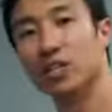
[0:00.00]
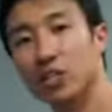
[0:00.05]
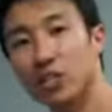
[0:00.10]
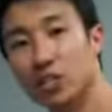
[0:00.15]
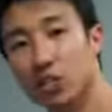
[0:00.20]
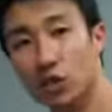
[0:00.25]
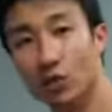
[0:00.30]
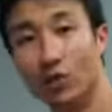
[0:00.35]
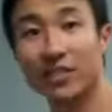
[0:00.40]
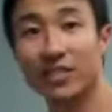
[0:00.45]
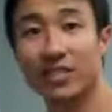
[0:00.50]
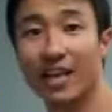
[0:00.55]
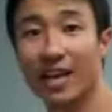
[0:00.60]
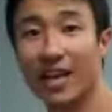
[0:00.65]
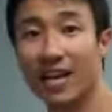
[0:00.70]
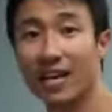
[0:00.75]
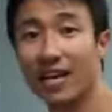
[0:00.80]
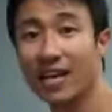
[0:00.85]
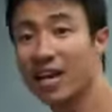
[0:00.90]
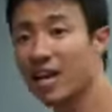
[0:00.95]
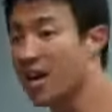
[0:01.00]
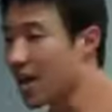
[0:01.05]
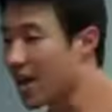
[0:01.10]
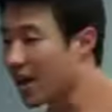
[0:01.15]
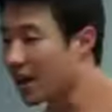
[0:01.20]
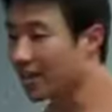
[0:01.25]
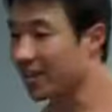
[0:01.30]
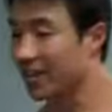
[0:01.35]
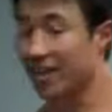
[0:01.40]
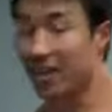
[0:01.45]
do a set,
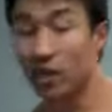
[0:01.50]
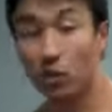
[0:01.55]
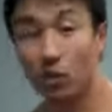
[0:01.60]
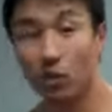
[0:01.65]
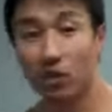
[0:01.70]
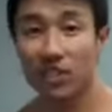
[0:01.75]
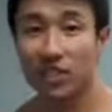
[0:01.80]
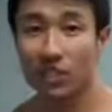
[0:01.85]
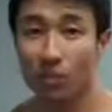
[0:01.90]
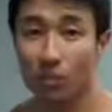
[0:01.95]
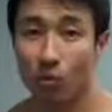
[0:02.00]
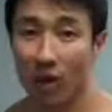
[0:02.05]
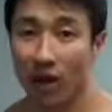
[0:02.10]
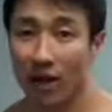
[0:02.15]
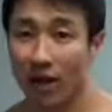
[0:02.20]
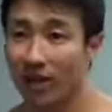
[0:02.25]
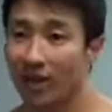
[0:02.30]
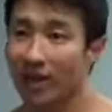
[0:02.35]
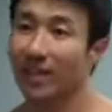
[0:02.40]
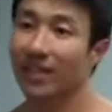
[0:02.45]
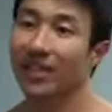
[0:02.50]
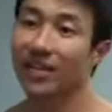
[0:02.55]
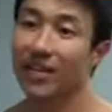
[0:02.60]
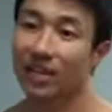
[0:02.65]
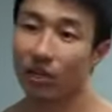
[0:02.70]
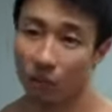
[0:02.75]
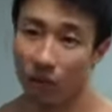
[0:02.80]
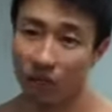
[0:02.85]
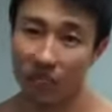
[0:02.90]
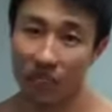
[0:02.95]
and then increase in a weight, and then
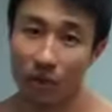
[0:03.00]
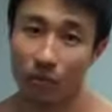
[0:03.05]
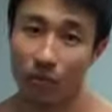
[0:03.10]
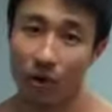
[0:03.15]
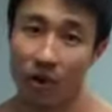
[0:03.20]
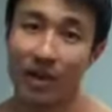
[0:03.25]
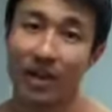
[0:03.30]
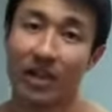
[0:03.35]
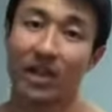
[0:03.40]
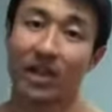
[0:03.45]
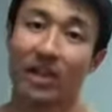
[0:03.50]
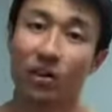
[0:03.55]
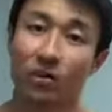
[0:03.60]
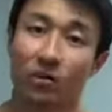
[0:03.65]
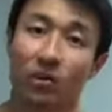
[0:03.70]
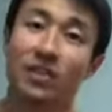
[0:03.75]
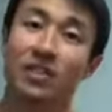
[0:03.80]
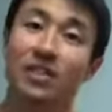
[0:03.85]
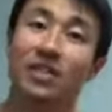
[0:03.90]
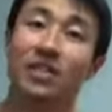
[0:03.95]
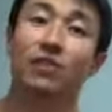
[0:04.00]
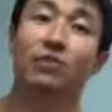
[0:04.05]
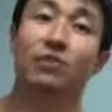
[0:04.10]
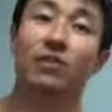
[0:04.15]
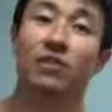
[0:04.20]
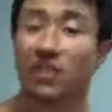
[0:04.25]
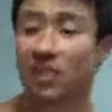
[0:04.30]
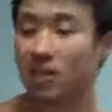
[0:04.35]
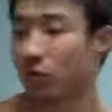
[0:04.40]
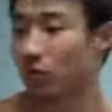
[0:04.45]
increase in a weight, and
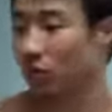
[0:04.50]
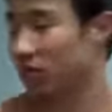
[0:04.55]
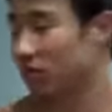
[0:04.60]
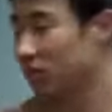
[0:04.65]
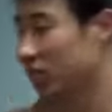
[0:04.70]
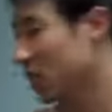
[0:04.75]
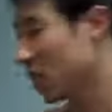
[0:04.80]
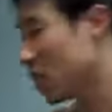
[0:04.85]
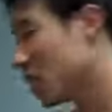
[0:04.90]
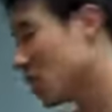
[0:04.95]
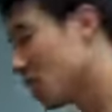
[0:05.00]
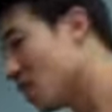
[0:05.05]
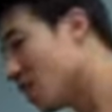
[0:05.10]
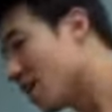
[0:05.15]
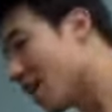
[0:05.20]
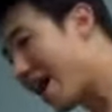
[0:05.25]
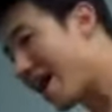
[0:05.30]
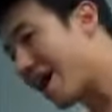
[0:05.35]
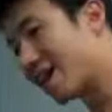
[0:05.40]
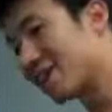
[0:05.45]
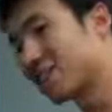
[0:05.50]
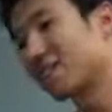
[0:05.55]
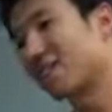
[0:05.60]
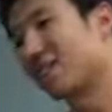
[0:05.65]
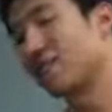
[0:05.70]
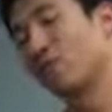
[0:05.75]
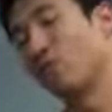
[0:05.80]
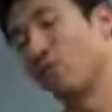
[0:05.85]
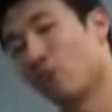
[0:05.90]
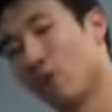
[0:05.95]
increase, as
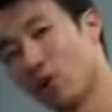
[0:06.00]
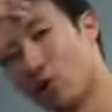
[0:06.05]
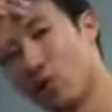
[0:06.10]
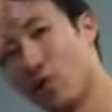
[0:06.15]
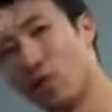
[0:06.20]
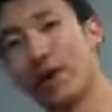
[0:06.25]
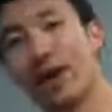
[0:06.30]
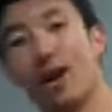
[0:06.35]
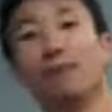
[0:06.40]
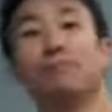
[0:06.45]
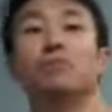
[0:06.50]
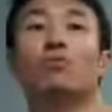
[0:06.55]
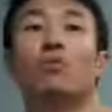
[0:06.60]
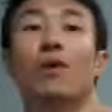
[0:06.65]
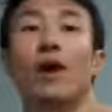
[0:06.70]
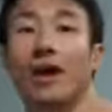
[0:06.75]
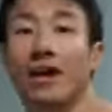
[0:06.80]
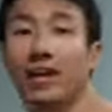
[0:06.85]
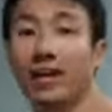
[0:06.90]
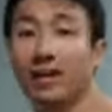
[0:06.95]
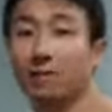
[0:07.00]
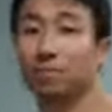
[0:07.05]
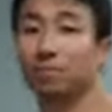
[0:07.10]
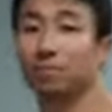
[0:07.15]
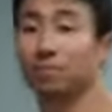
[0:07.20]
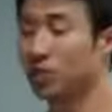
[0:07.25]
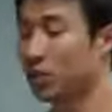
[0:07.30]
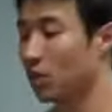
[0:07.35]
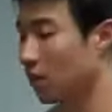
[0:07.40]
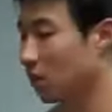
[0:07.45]
if we're going up the rack.
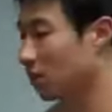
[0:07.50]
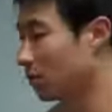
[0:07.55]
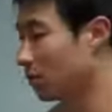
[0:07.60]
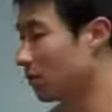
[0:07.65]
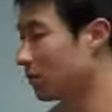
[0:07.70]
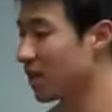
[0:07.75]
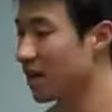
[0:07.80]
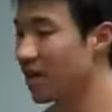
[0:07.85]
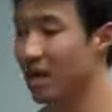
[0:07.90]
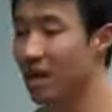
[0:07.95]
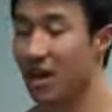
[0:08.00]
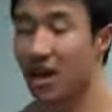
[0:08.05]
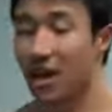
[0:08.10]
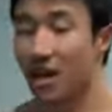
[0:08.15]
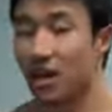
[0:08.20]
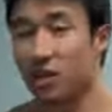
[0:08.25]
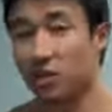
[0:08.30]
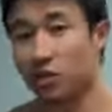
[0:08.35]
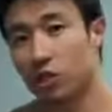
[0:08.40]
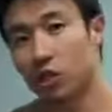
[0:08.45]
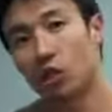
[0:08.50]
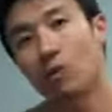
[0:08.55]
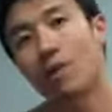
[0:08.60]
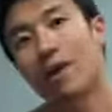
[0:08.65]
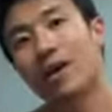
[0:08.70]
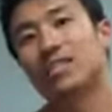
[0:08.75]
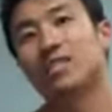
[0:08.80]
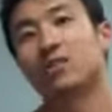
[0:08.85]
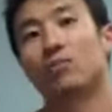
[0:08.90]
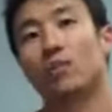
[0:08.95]
So there's two
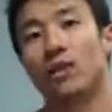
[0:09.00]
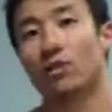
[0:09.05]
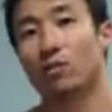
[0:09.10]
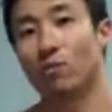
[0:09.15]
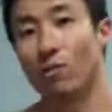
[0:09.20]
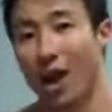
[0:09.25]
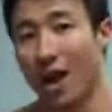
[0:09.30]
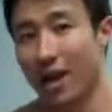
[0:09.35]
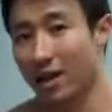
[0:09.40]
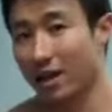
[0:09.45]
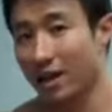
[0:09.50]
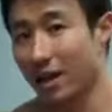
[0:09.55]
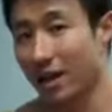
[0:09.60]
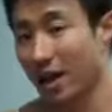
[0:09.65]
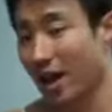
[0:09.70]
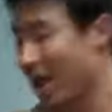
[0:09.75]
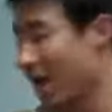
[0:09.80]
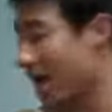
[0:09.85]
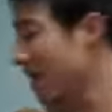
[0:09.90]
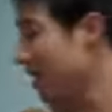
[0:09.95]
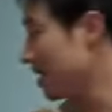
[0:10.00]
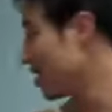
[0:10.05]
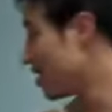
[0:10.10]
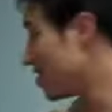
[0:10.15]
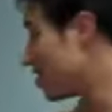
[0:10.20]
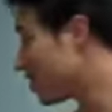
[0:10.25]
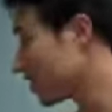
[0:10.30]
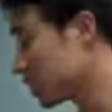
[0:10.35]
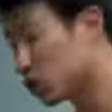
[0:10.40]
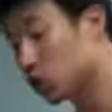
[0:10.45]
ways to run the rack. A, you
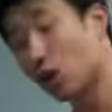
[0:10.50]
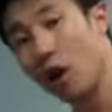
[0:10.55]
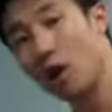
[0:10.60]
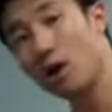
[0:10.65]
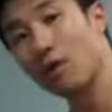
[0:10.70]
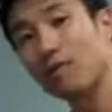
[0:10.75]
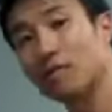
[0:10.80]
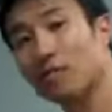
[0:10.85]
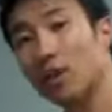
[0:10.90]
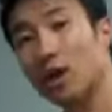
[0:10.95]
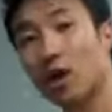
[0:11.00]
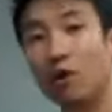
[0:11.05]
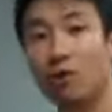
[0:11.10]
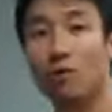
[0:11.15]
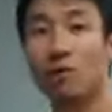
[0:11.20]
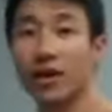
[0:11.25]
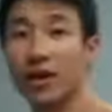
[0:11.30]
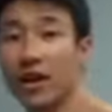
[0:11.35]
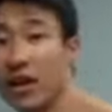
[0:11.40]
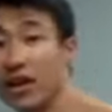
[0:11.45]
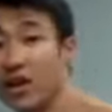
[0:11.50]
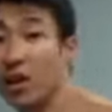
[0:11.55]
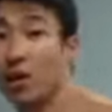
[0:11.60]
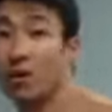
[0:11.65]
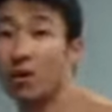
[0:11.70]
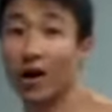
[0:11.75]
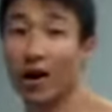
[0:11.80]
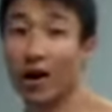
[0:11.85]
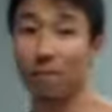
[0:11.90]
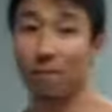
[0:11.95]
can start low and go
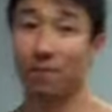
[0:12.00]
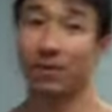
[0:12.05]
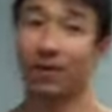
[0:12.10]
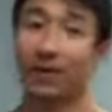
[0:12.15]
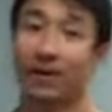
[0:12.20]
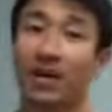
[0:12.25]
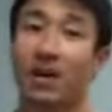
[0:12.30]
up,